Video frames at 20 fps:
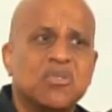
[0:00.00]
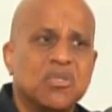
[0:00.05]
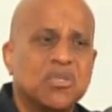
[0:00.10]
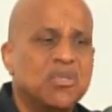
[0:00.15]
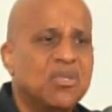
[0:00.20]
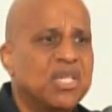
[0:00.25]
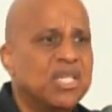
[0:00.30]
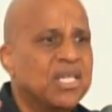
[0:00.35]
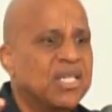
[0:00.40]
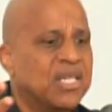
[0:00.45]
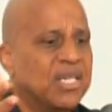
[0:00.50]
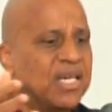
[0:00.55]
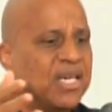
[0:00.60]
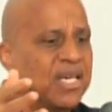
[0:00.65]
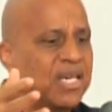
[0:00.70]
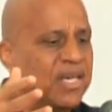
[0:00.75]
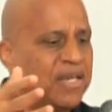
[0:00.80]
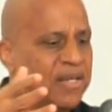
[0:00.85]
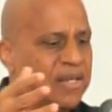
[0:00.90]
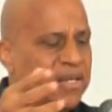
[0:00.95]

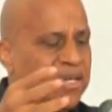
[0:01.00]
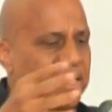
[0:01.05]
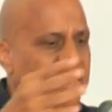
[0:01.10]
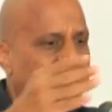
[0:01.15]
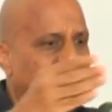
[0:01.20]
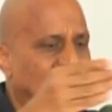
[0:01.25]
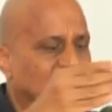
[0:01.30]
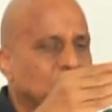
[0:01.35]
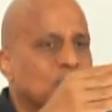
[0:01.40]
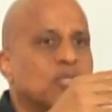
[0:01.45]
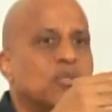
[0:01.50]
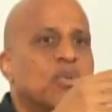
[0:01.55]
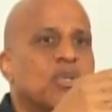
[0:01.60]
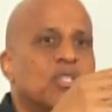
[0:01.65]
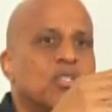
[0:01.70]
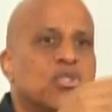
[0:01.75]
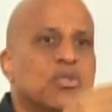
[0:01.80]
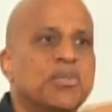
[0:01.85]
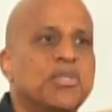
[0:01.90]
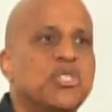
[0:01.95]
So I just
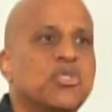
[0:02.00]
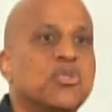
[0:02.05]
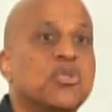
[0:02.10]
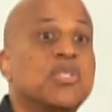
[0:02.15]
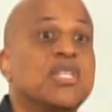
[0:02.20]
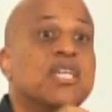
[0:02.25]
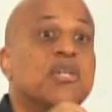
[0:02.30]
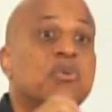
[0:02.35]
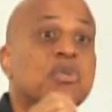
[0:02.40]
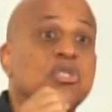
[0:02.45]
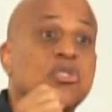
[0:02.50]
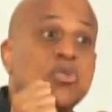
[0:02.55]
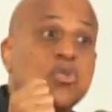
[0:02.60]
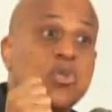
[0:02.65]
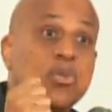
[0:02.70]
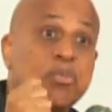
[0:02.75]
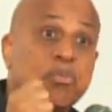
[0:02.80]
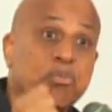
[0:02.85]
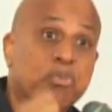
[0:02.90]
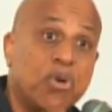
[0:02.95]
wanted to be sure there was
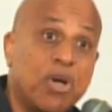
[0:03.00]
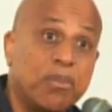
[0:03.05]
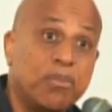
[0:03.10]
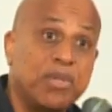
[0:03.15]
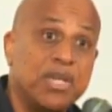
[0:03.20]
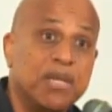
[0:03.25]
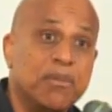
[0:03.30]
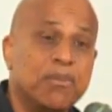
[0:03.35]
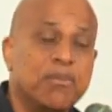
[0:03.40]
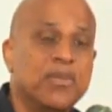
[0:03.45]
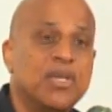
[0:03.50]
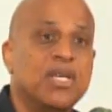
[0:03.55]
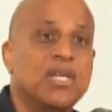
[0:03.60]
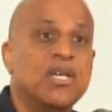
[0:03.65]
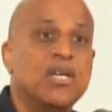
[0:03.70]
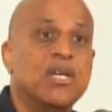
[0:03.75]
no problem